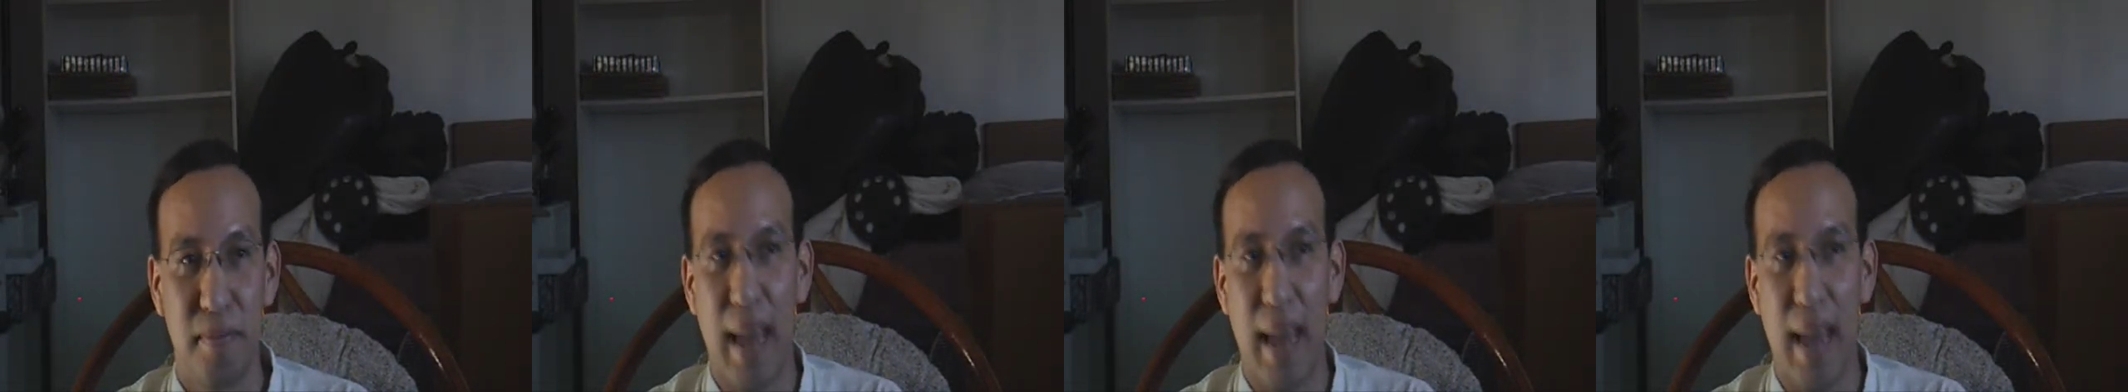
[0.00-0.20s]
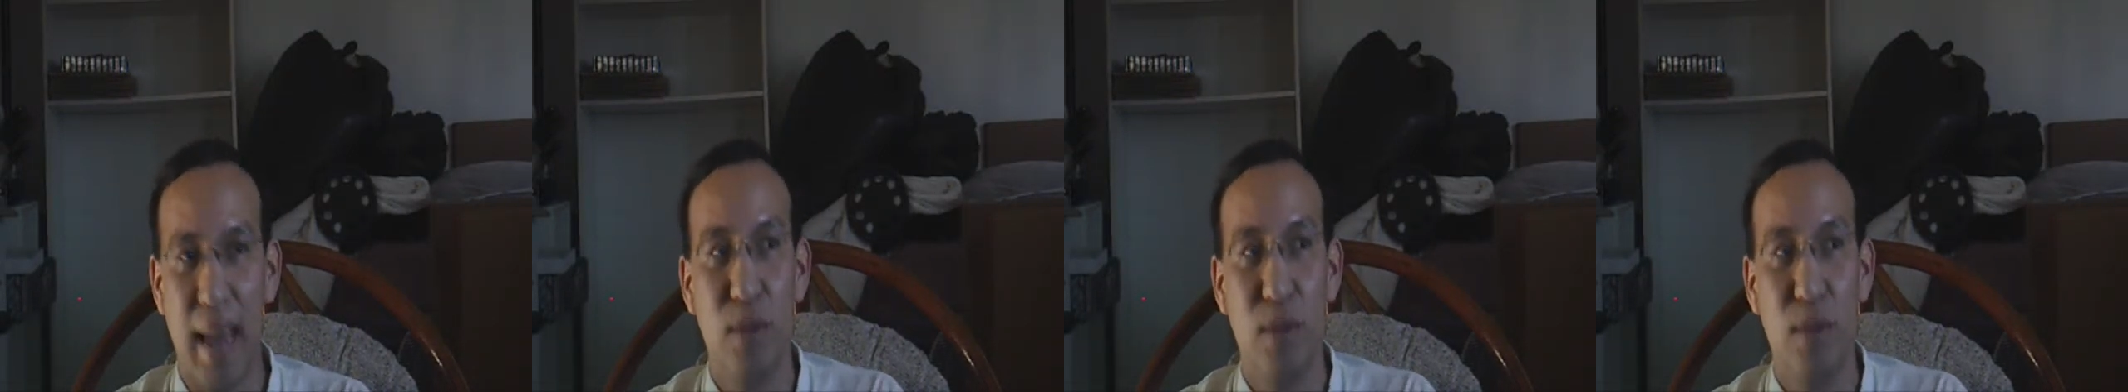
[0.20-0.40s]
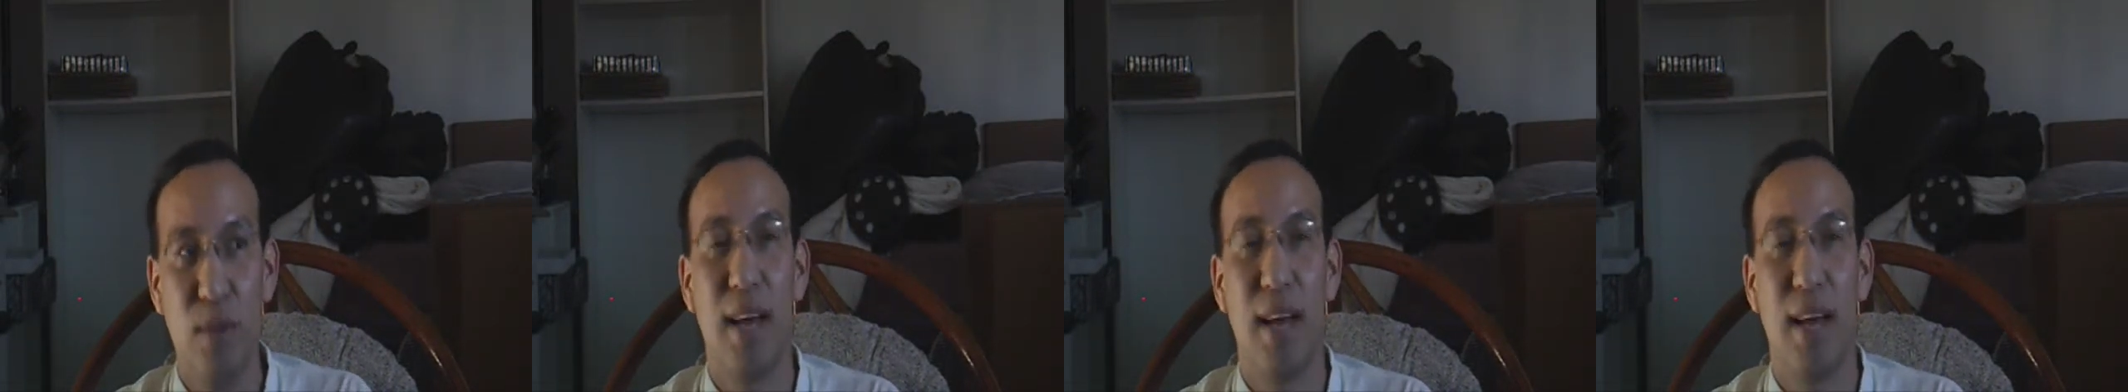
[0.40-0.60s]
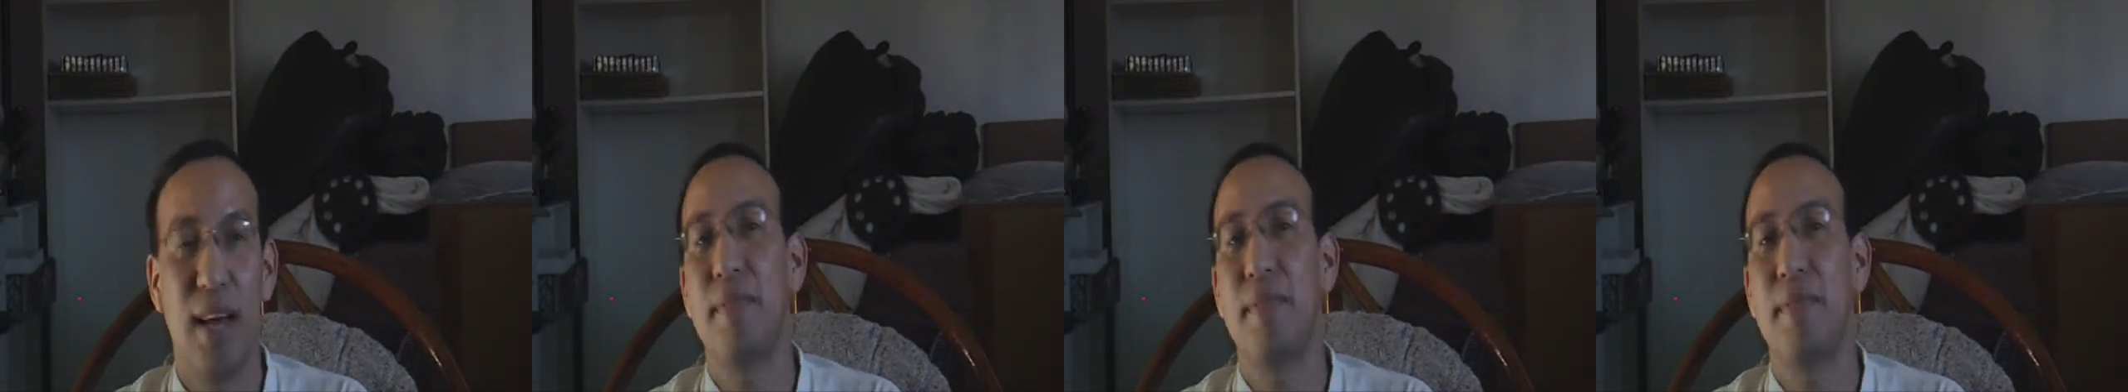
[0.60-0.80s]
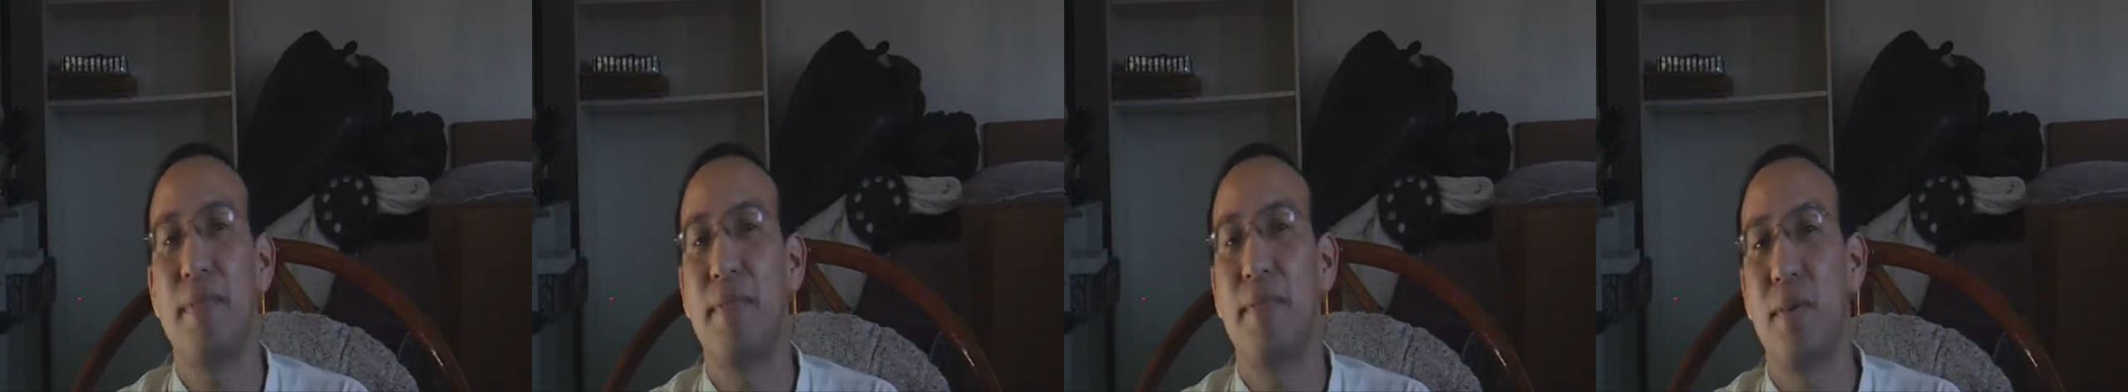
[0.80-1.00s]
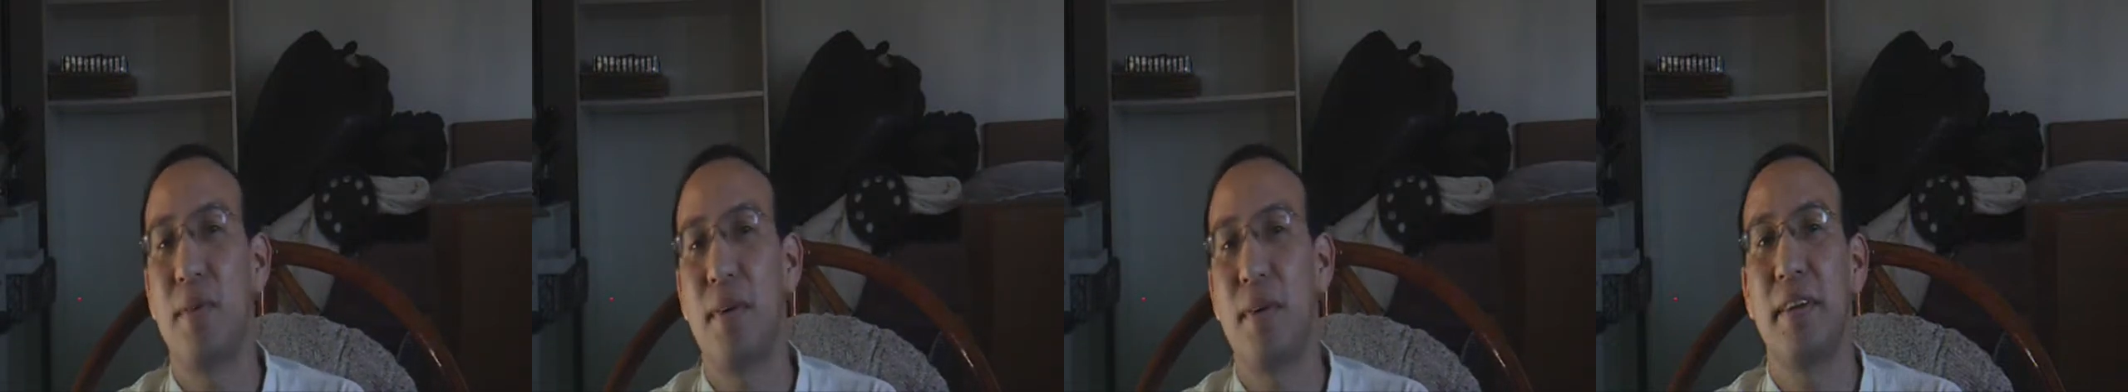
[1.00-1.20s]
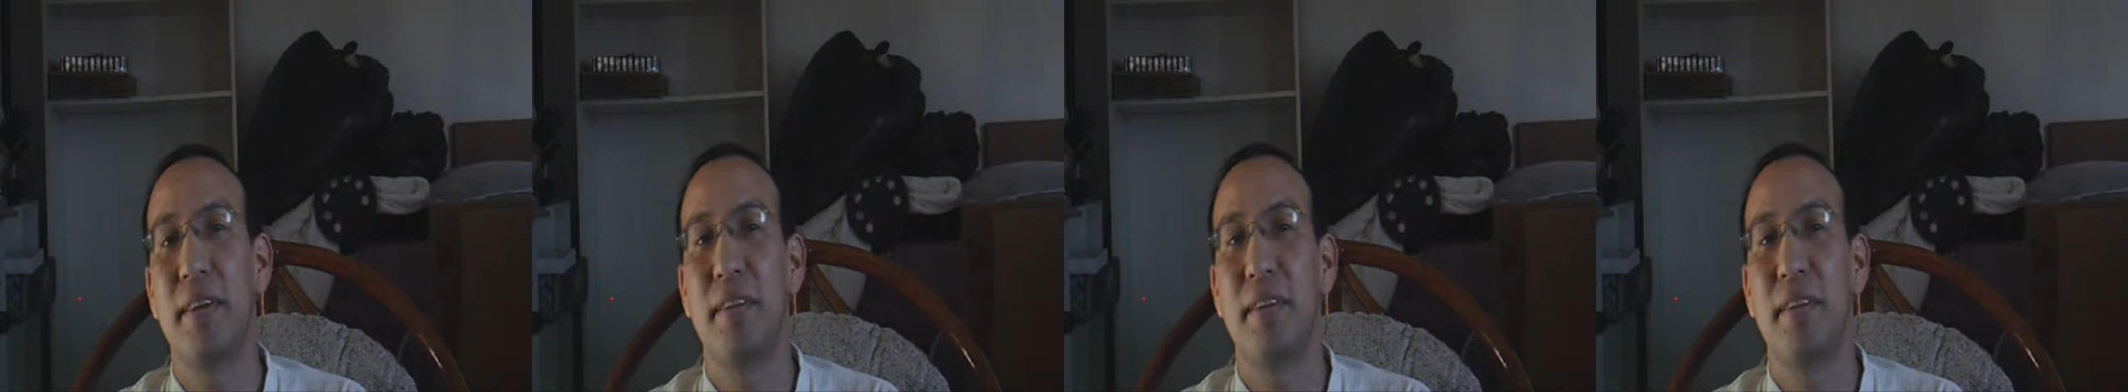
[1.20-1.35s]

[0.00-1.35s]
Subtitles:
And you love it for it.